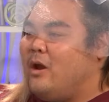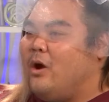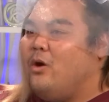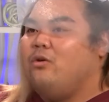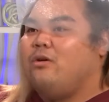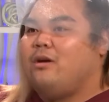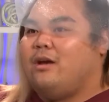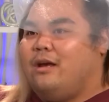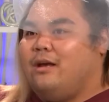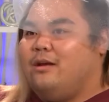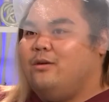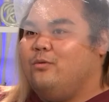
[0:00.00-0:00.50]

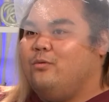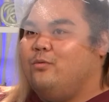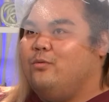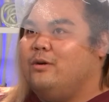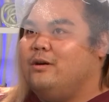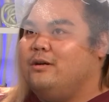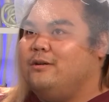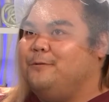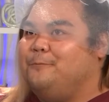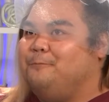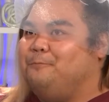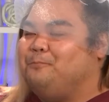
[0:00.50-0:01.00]
Okay,
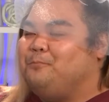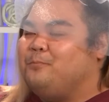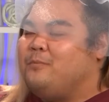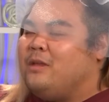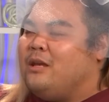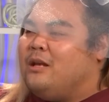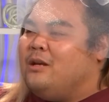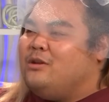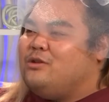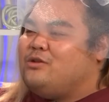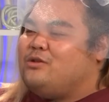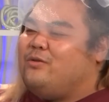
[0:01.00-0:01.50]
well,
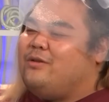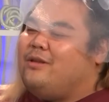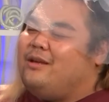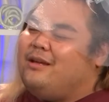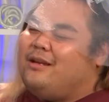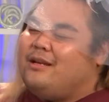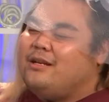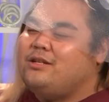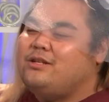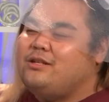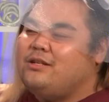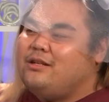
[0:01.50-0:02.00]
so the
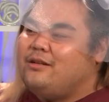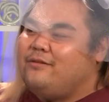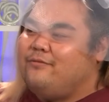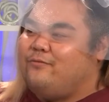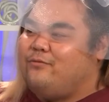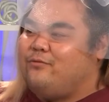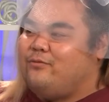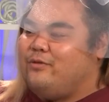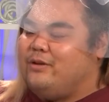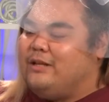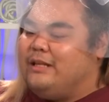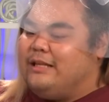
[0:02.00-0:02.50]
initiative
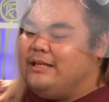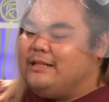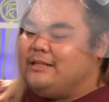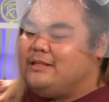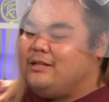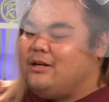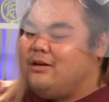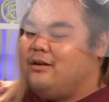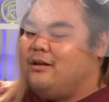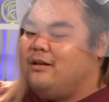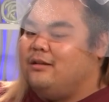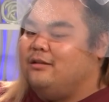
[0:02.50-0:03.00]
really
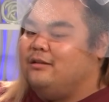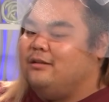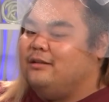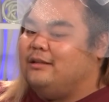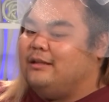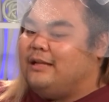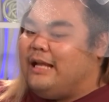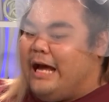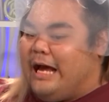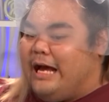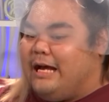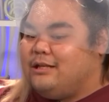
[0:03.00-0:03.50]
started
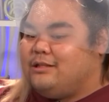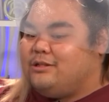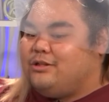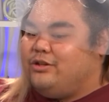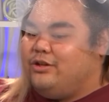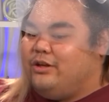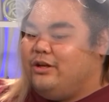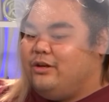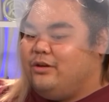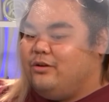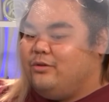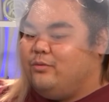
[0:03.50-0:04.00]
last
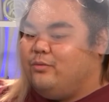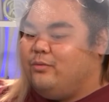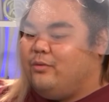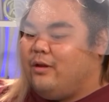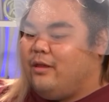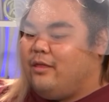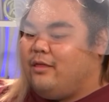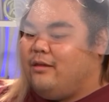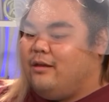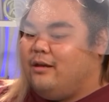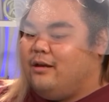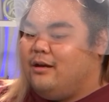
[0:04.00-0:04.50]
year
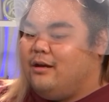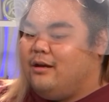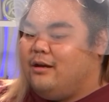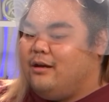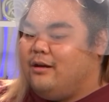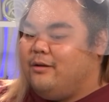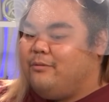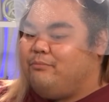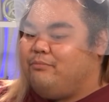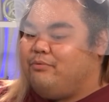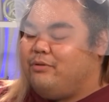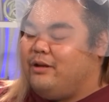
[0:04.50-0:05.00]
with
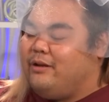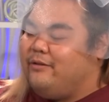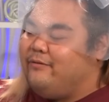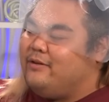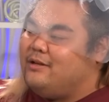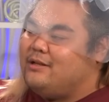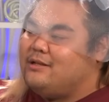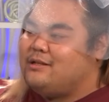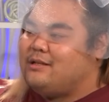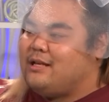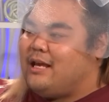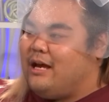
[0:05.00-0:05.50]
the
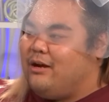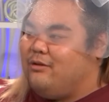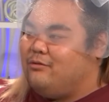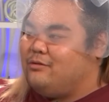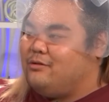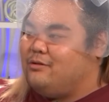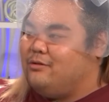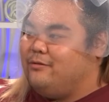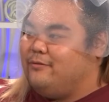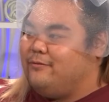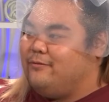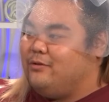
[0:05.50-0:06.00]
previous
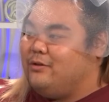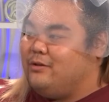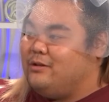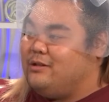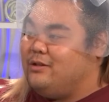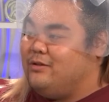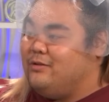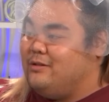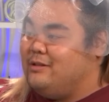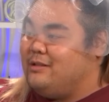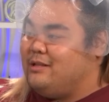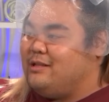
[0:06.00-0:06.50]
Council for
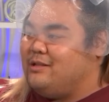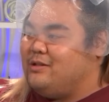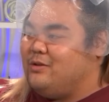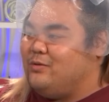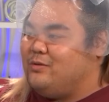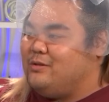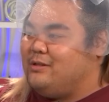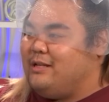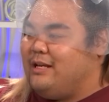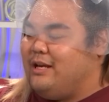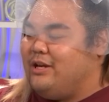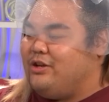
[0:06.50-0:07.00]
Students
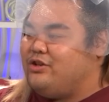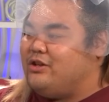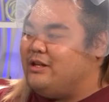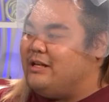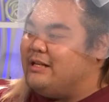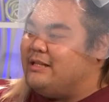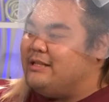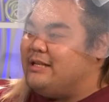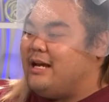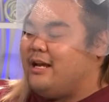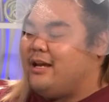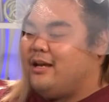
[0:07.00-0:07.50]
Association
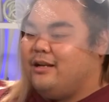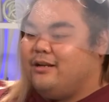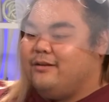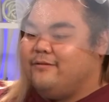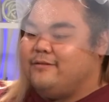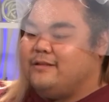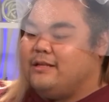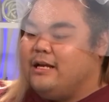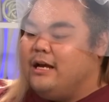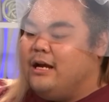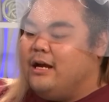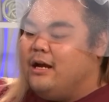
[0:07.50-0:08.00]

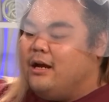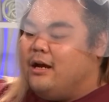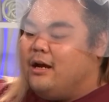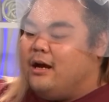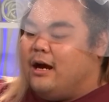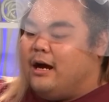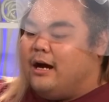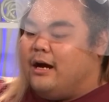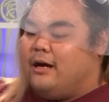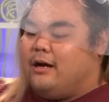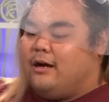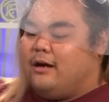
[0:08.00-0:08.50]
executives.
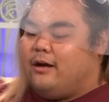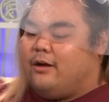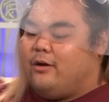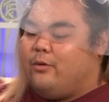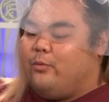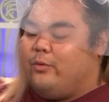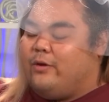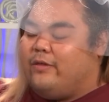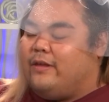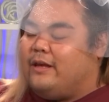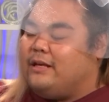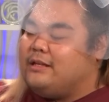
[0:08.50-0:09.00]

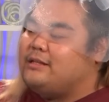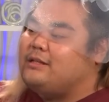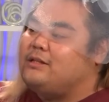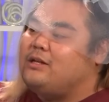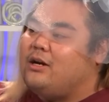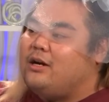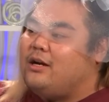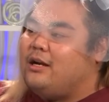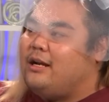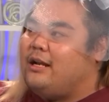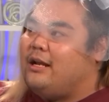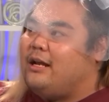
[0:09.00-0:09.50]
When they
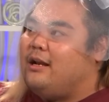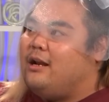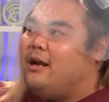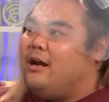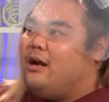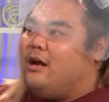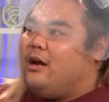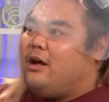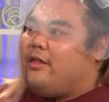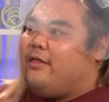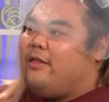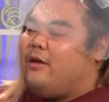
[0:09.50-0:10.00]
started it,
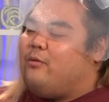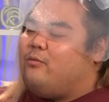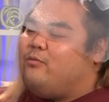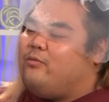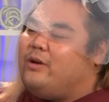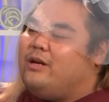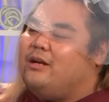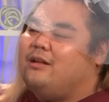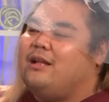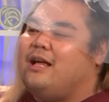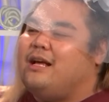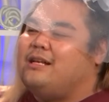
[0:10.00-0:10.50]
they
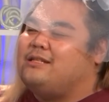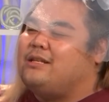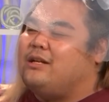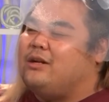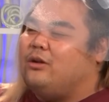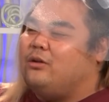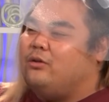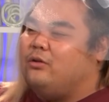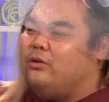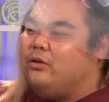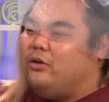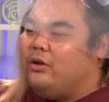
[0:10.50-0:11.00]
realized that a
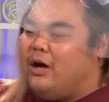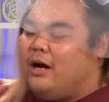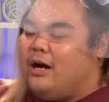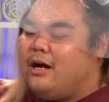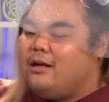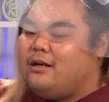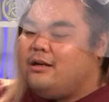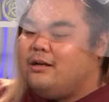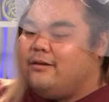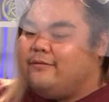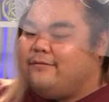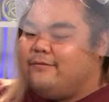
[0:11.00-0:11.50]

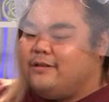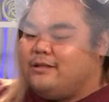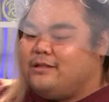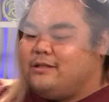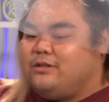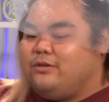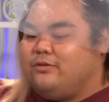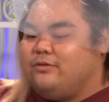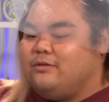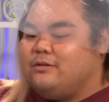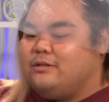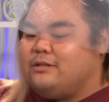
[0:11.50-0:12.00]
lot of the
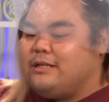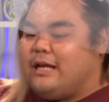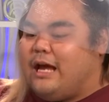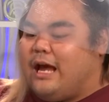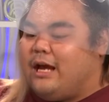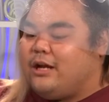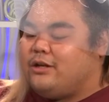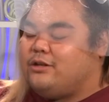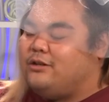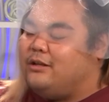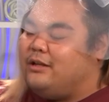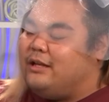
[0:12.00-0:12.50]
students
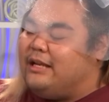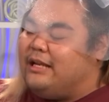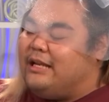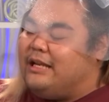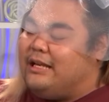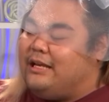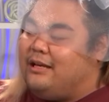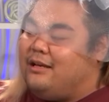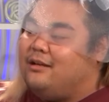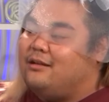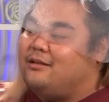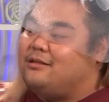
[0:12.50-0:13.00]
actually
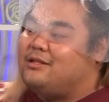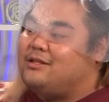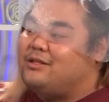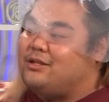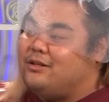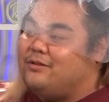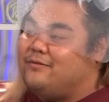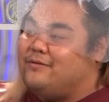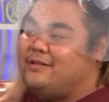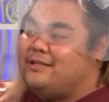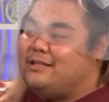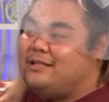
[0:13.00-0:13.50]
need
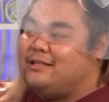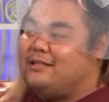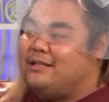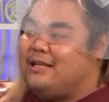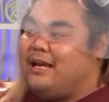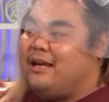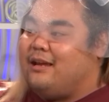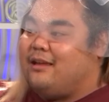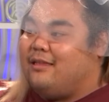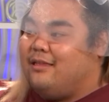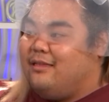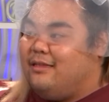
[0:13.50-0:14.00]
services
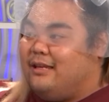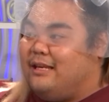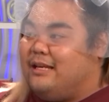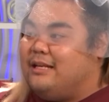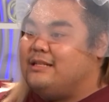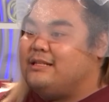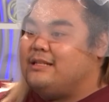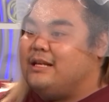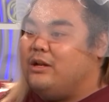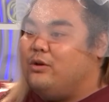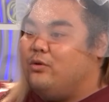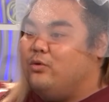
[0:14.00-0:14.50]
like
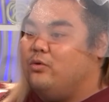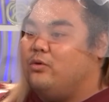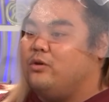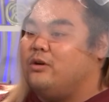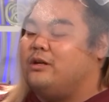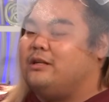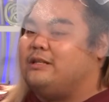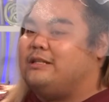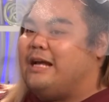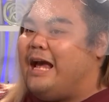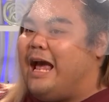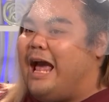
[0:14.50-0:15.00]
these in
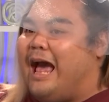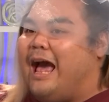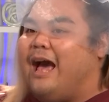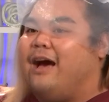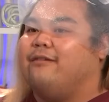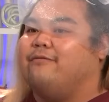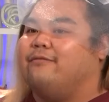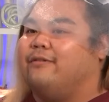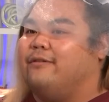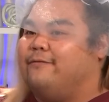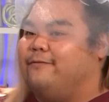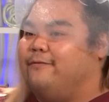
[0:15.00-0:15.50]
order to
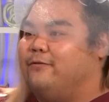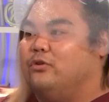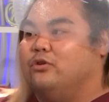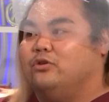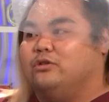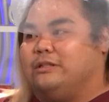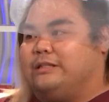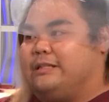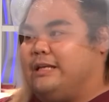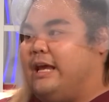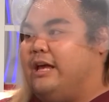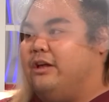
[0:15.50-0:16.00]
have a
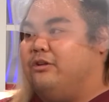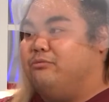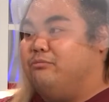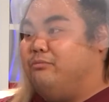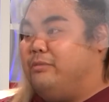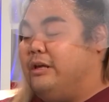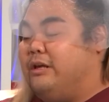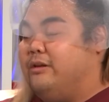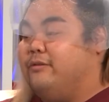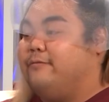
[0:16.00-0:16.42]
full-scale meal,